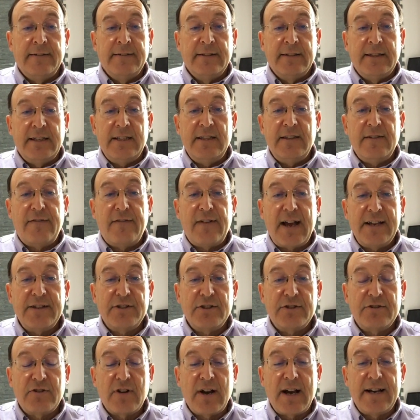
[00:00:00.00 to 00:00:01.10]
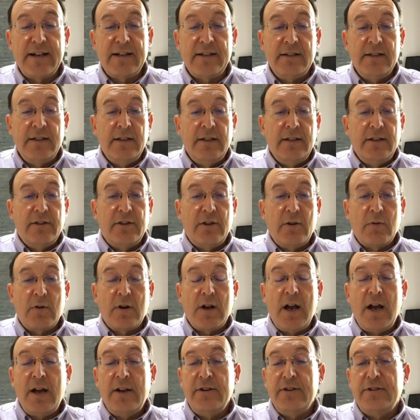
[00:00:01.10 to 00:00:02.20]
In the Pfizer trial, there were
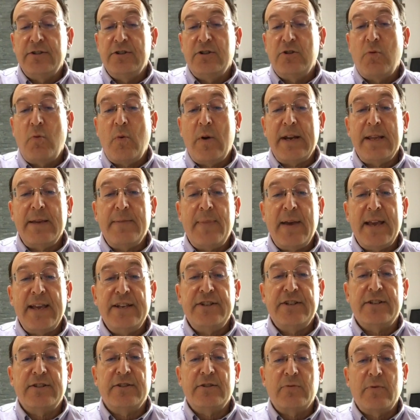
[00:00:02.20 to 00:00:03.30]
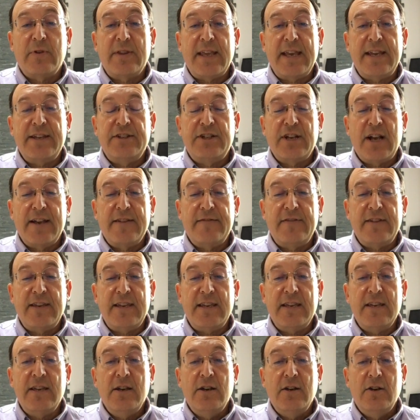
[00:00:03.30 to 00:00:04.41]
120 patients with HIV
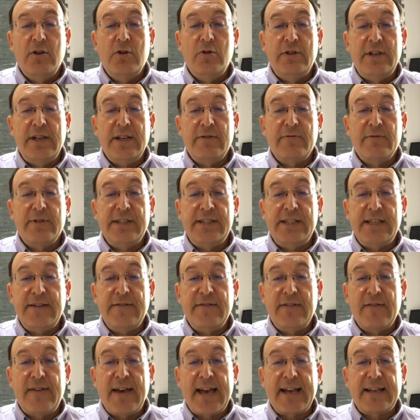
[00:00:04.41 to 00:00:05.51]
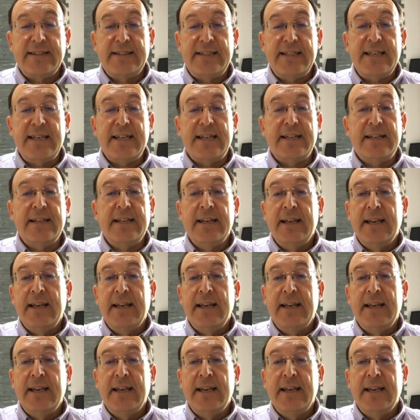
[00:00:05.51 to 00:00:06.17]
who did receive the vaccine,